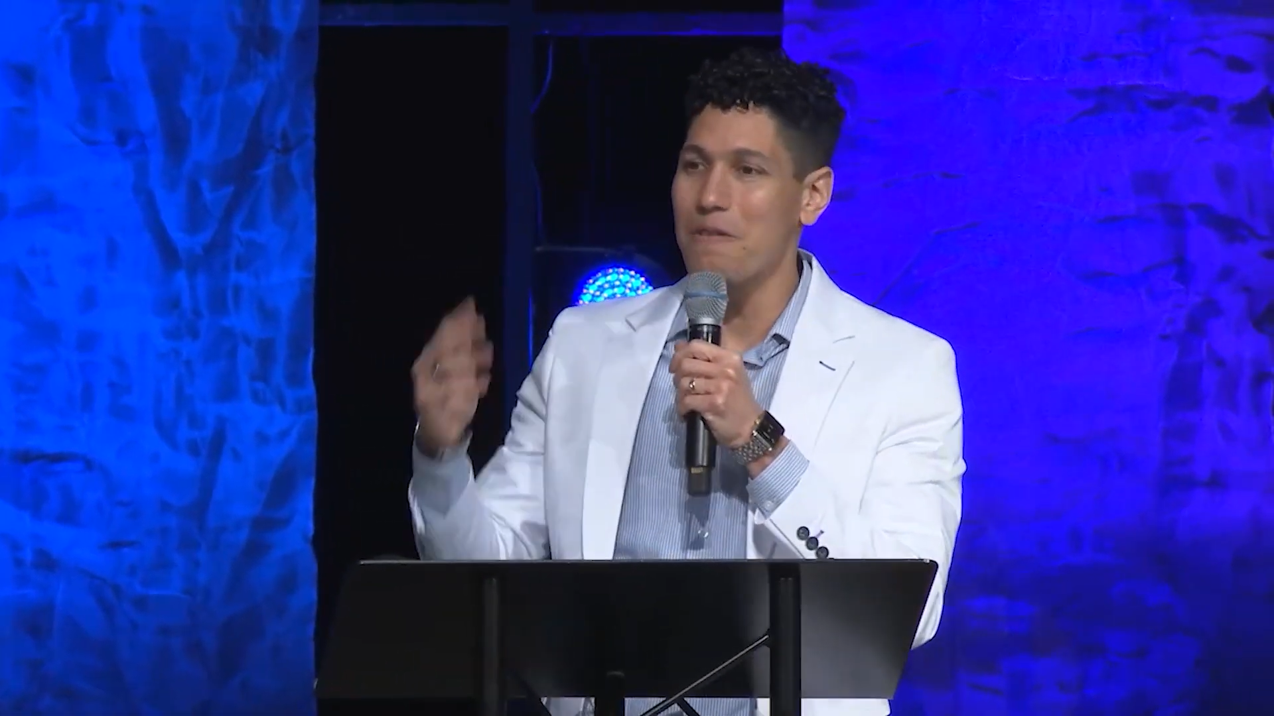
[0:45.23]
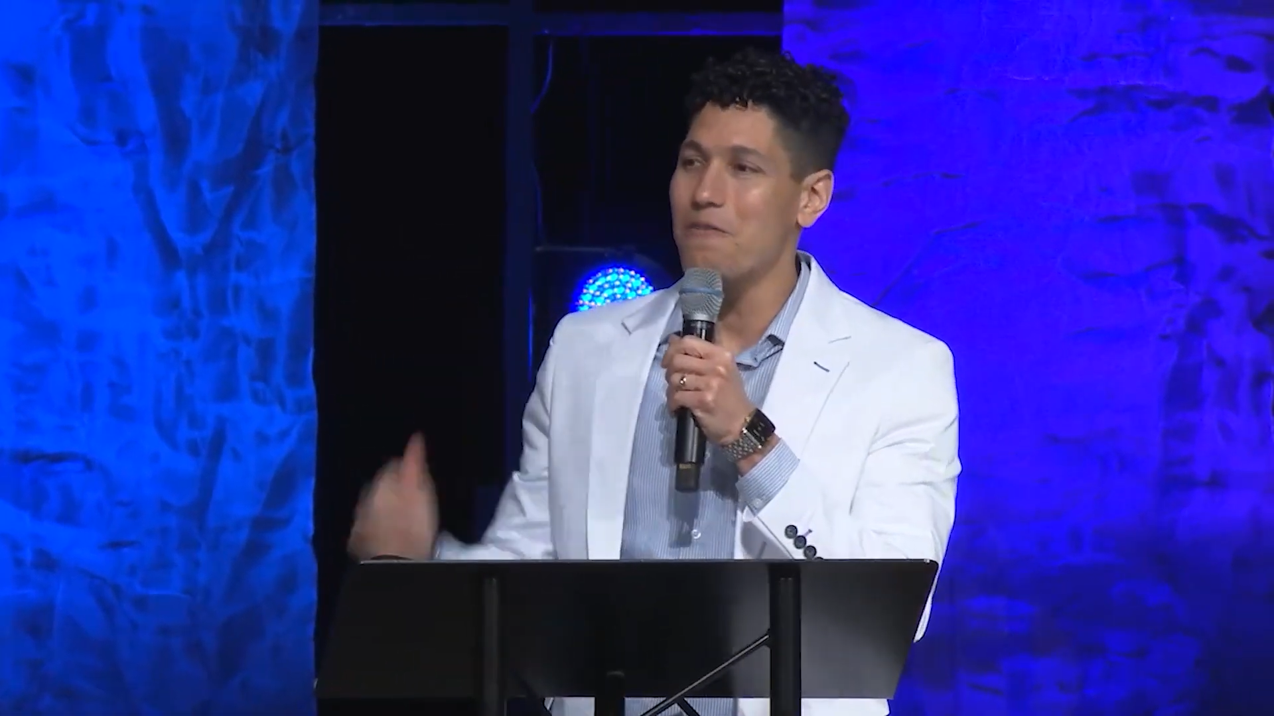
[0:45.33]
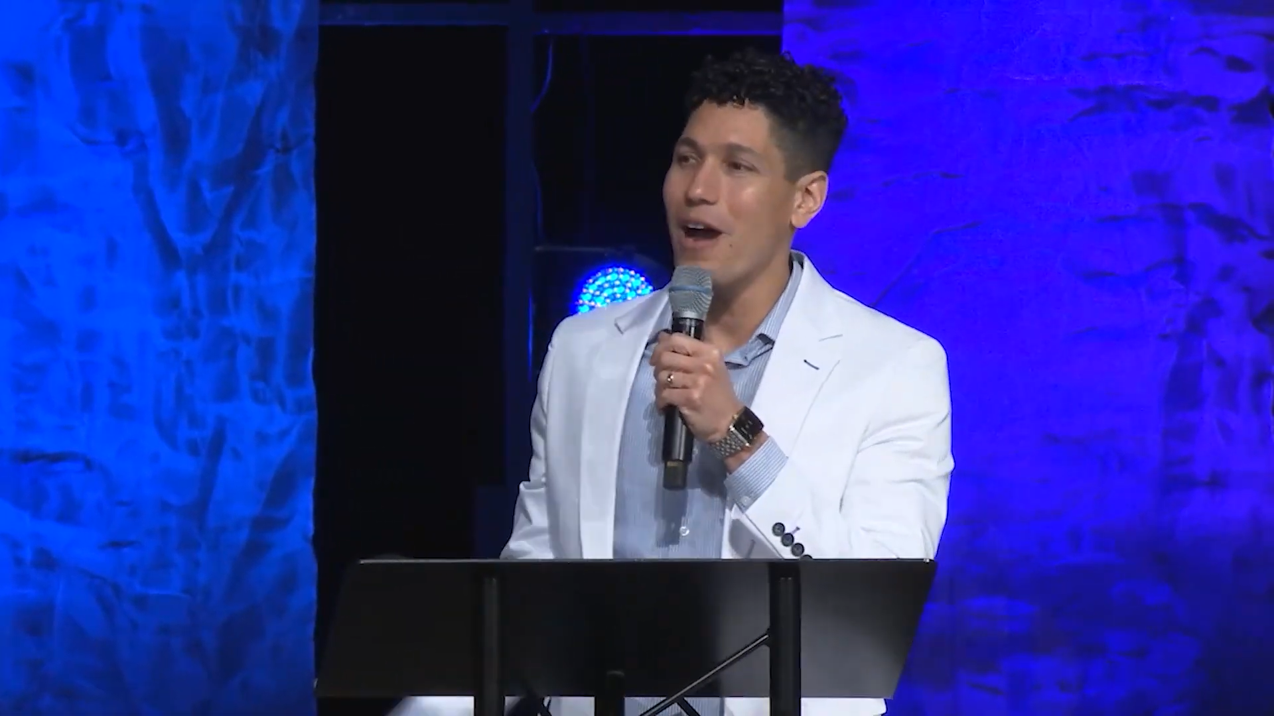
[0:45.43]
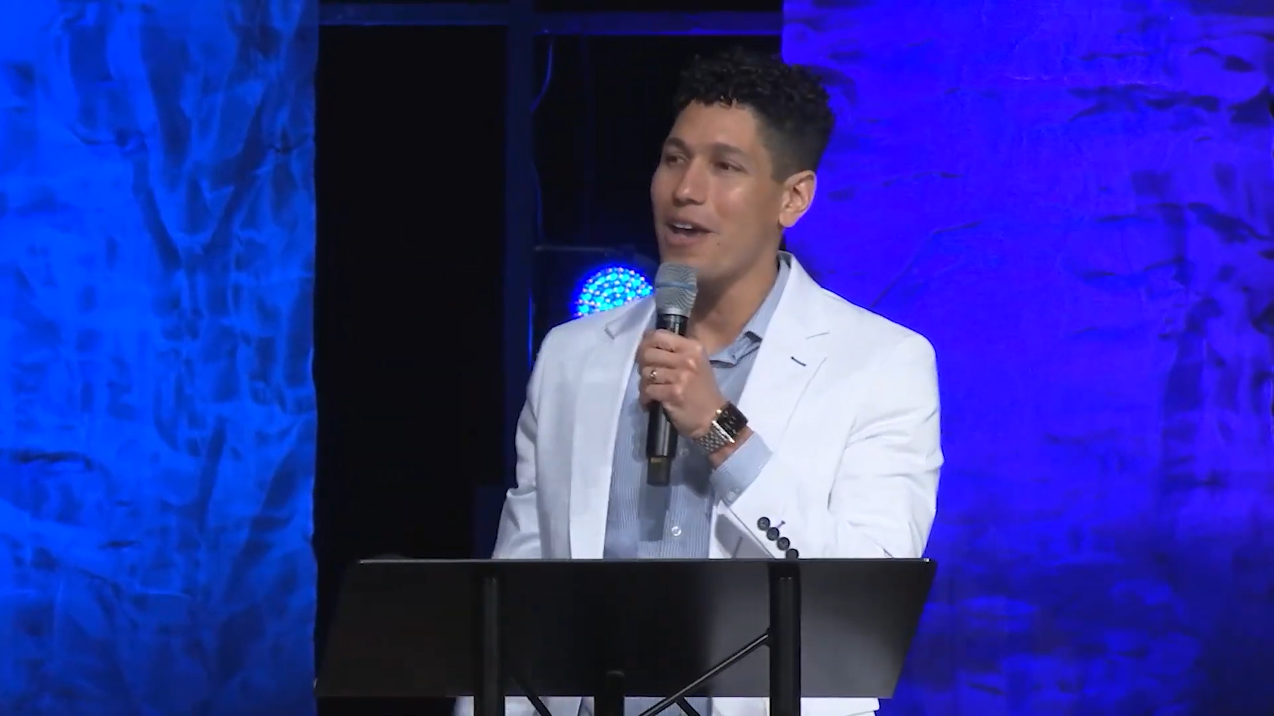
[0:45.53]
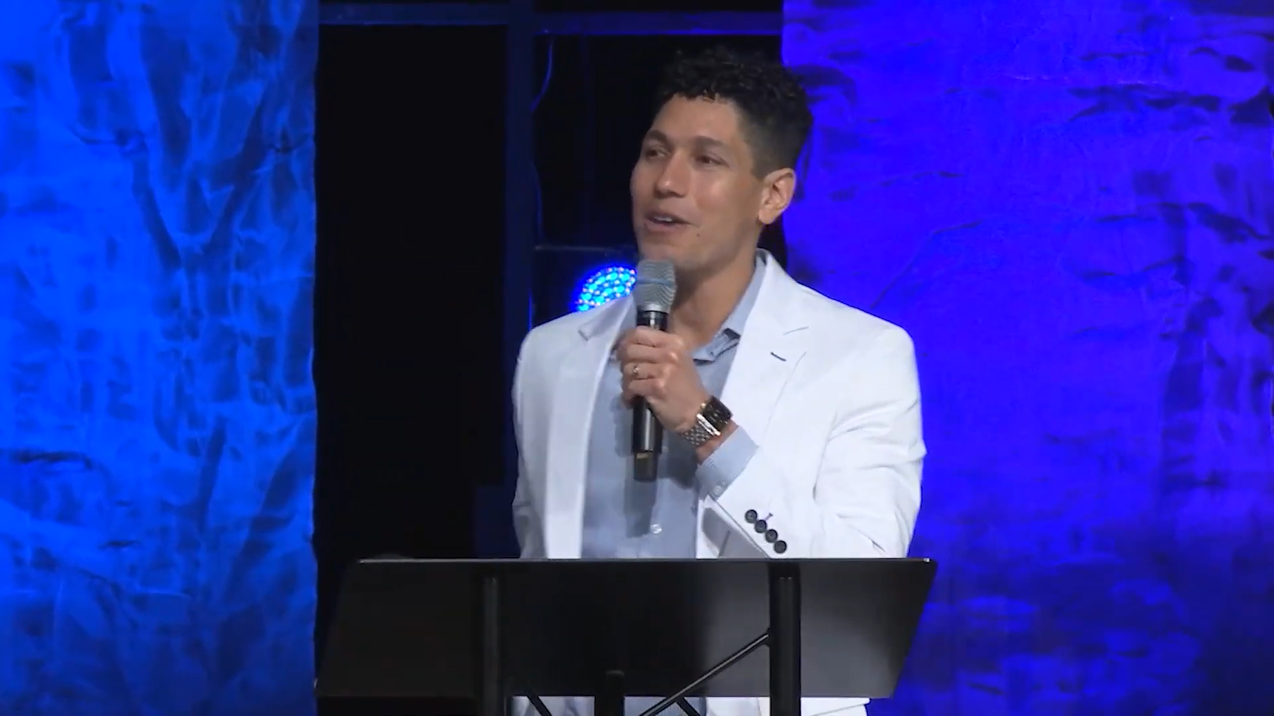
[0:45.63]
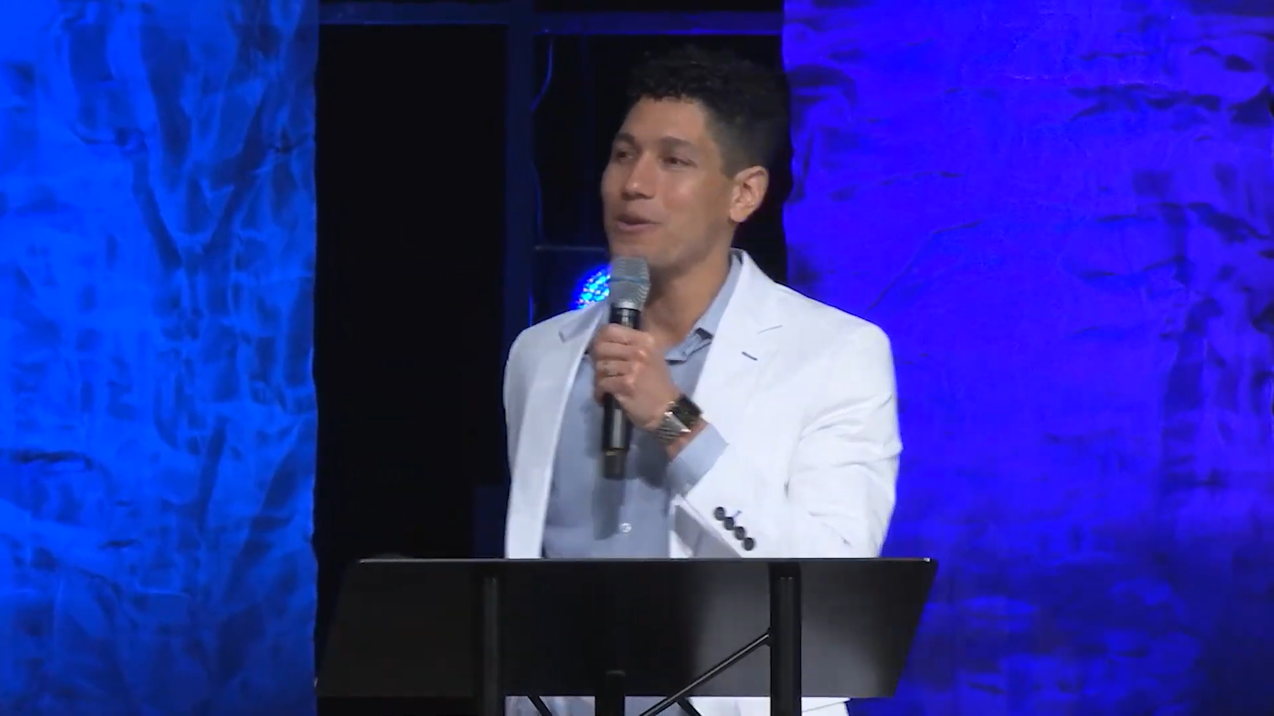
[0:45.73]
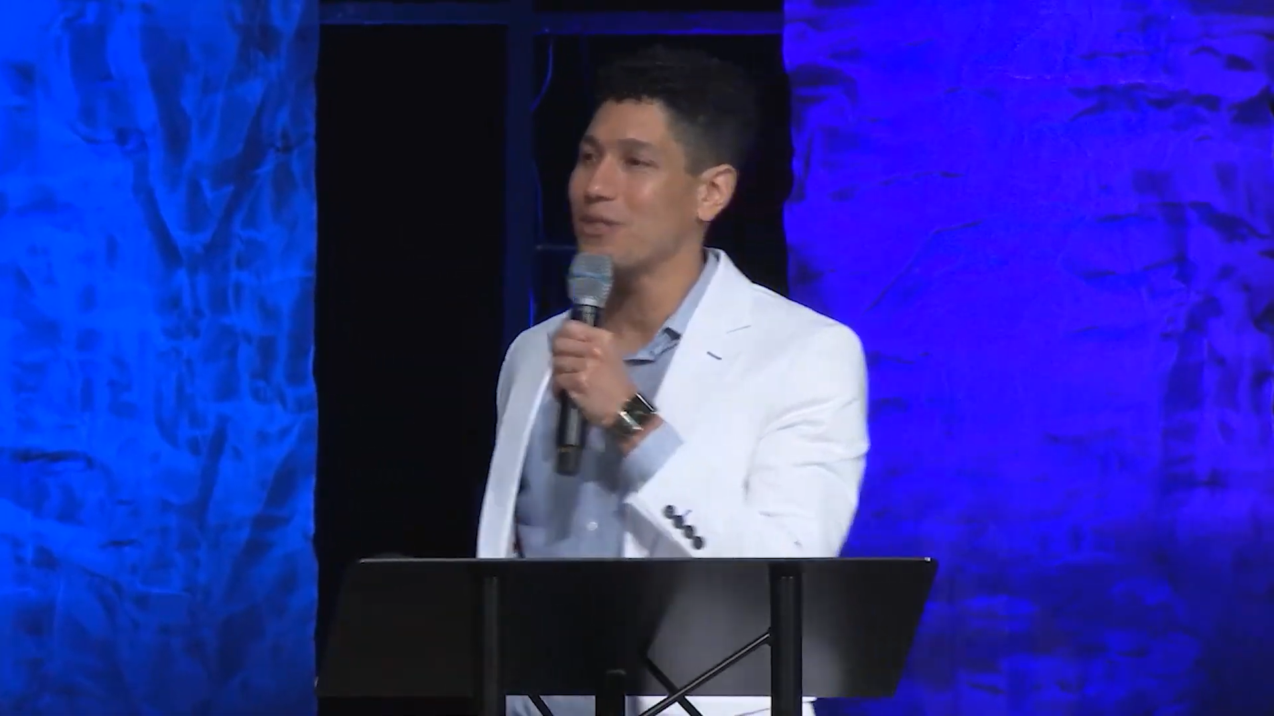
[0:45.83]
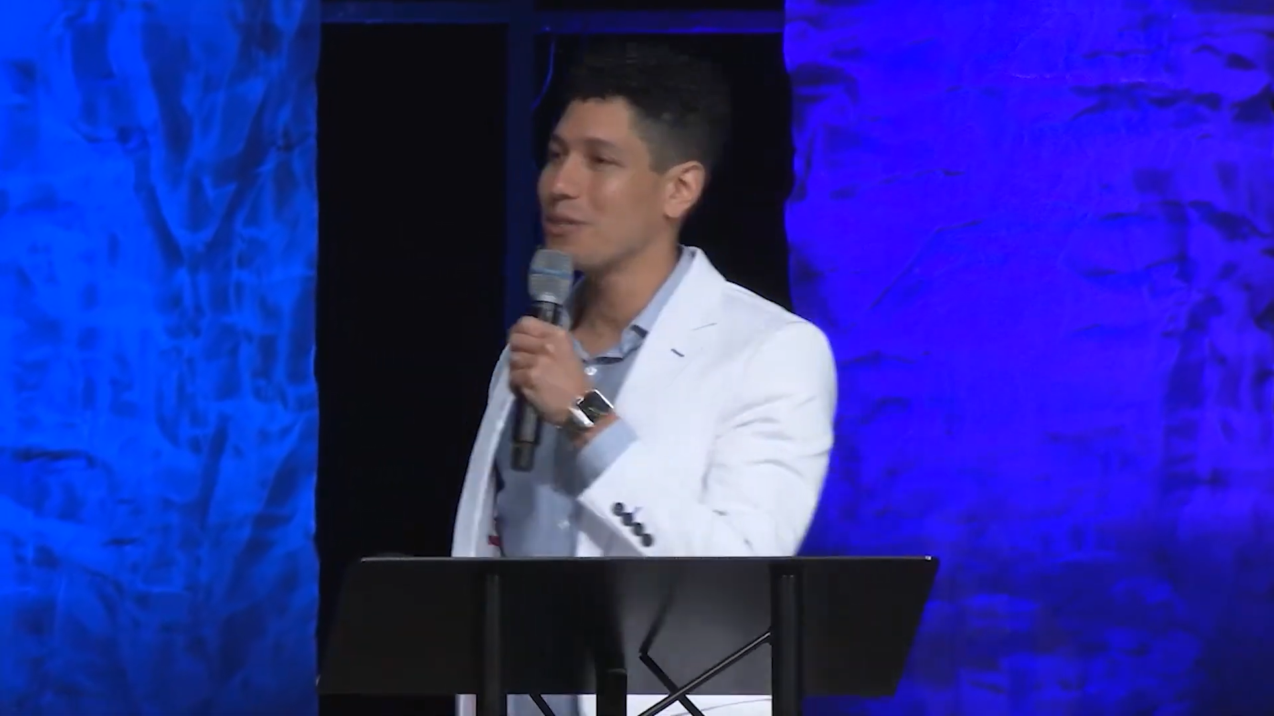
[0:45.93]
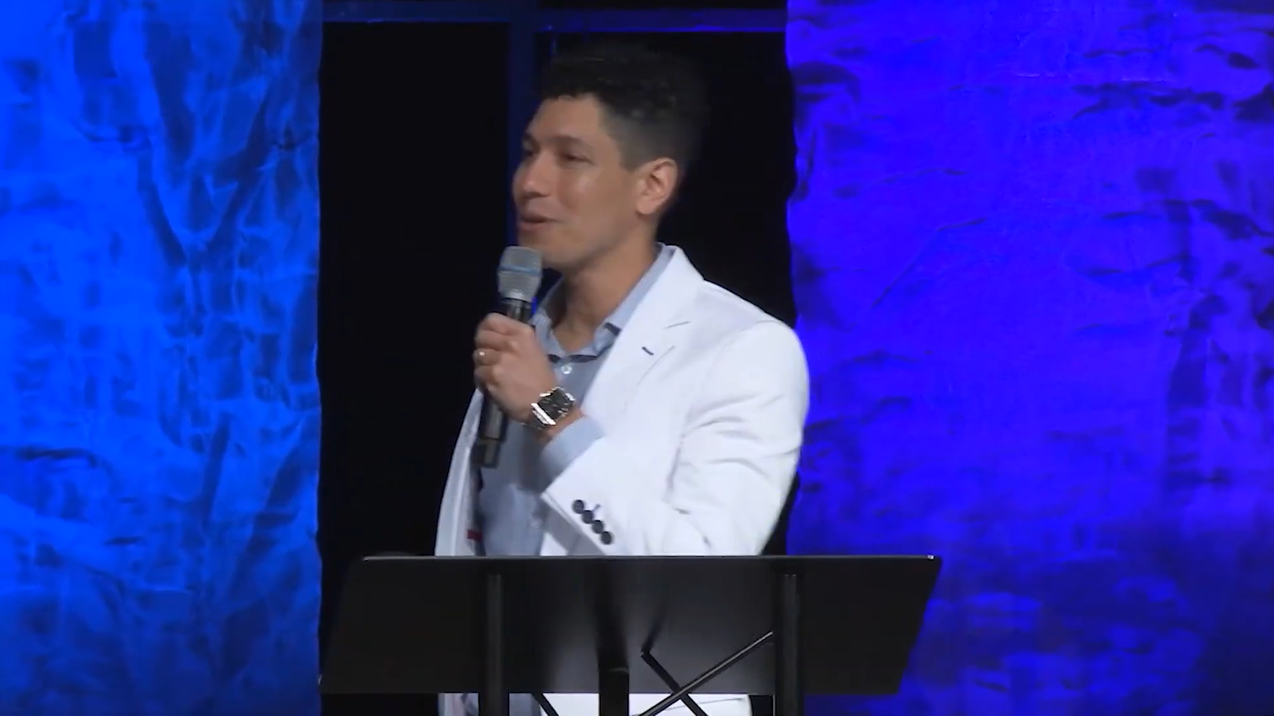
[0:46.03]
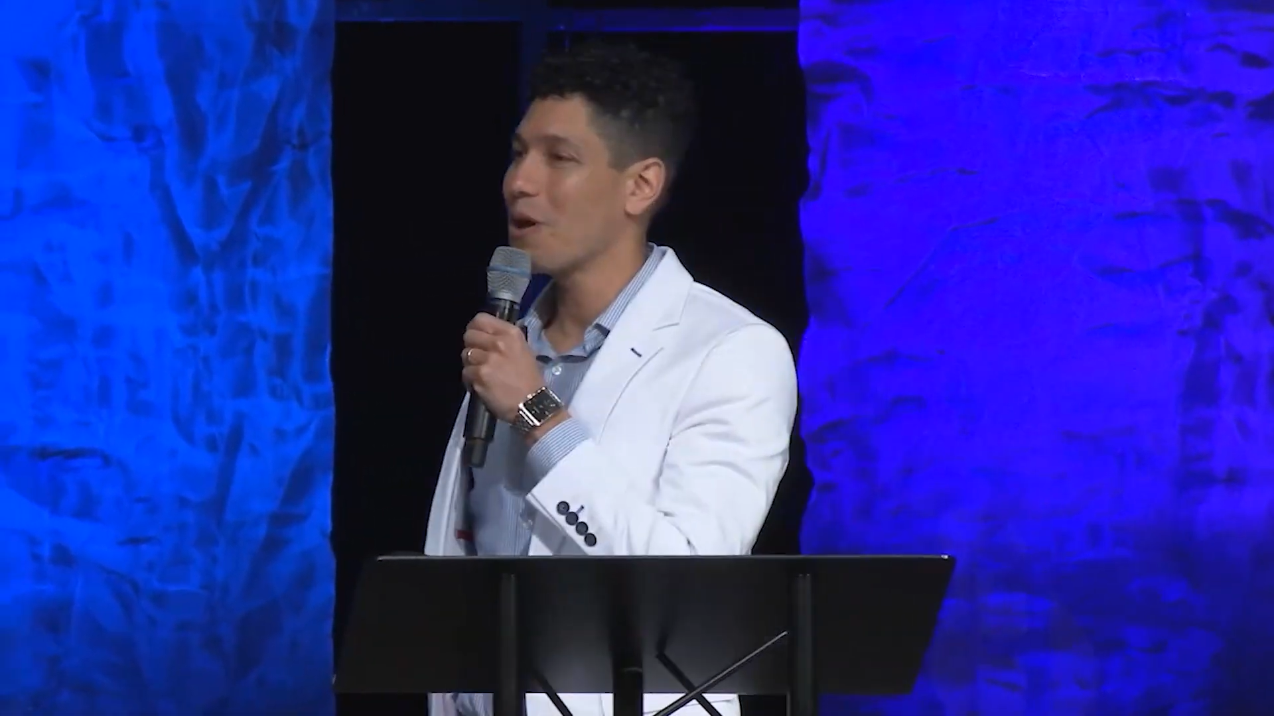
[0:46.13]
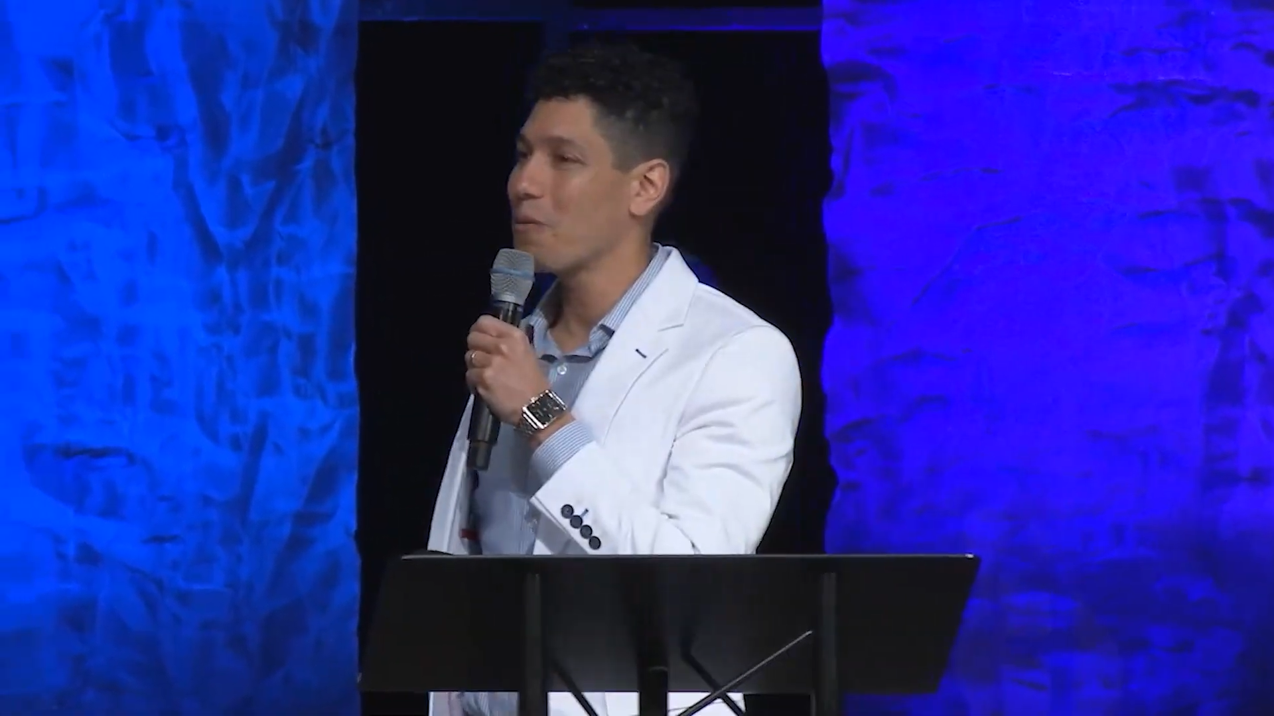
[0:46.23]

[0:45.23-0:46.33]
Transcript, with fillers: invite you to go